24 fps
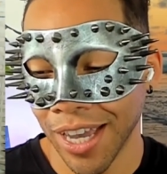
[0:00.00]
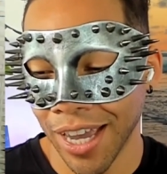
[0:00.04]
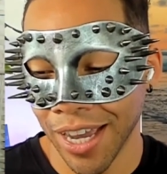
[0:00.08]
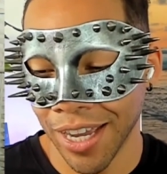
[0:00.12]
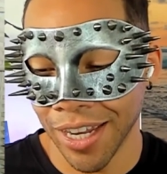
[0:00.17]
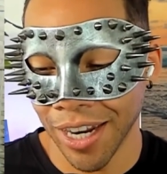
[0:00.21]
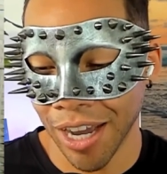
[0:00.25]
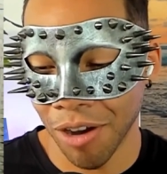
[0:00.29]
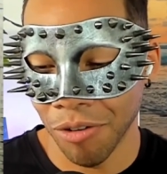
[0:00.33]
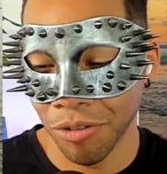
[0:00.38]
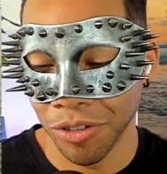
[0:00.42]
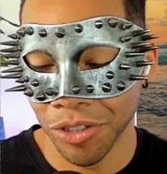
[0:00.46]

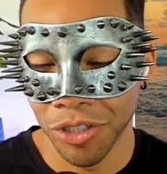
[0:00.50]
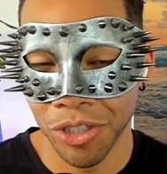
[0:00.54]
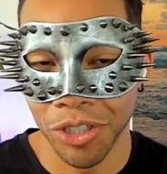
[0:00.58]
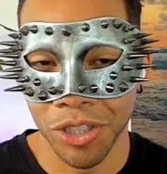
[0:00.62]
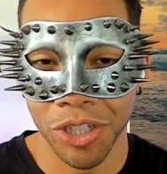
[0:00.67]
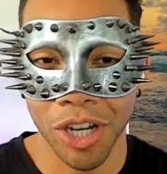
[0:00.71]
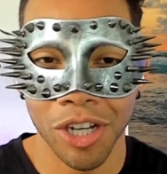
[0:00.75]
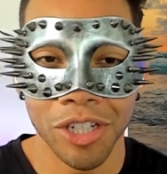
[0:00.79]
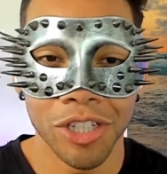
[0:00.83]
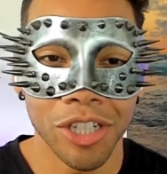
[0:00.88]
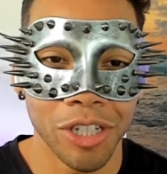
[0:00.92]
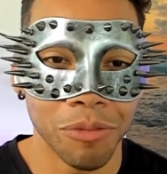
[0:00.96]
and I was
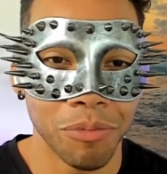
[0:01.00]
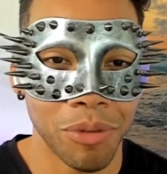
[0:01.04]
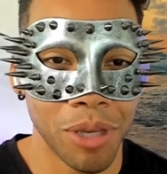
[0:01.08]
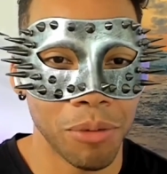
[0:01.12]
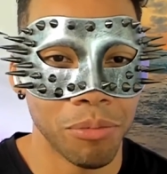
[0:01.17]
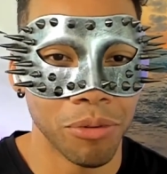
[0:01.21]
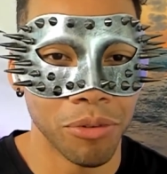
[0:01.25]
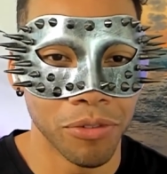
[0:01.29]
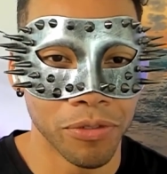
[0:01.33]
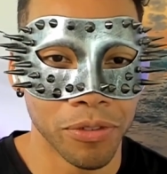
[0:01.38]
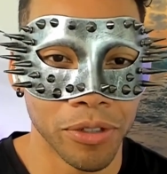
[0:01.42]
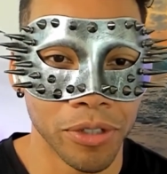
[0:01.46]
judging
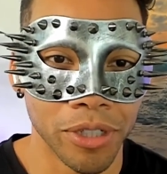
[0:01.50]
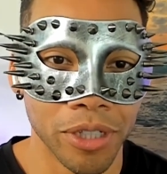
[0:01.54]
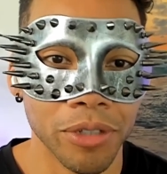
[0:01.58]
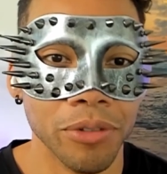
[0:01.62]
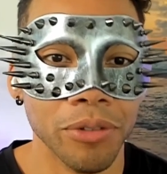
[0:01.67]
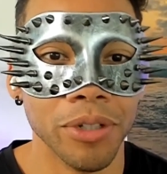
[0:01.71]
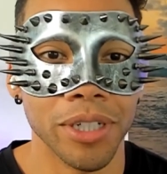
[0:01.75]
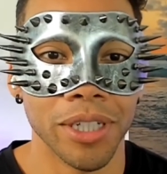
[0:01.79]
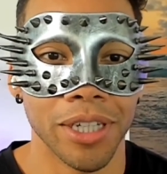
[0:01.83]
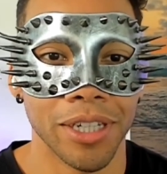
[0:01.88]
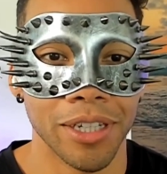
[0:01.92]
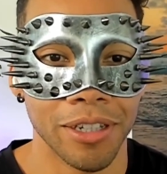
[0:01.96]
people for
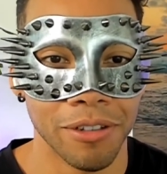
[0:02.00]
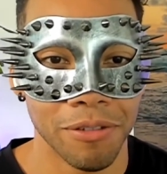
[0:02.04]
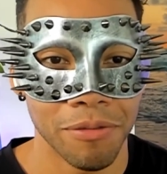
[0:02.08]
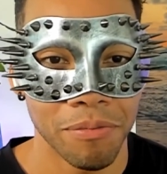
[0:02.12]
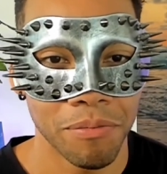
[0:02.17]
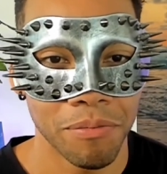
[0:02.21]
doing it.